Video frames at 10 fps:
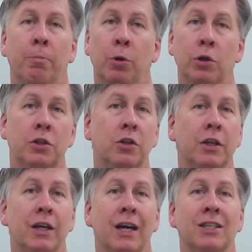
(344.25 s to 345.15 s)

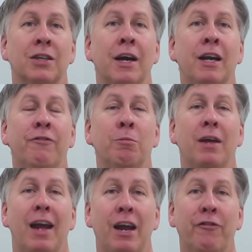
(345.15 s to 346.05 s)
Personally, aside from
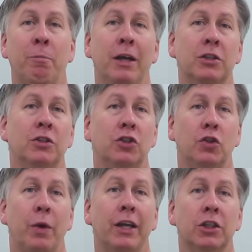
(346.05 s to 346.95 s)
the aforementioned
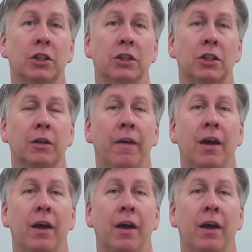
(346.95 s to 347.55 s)
situations,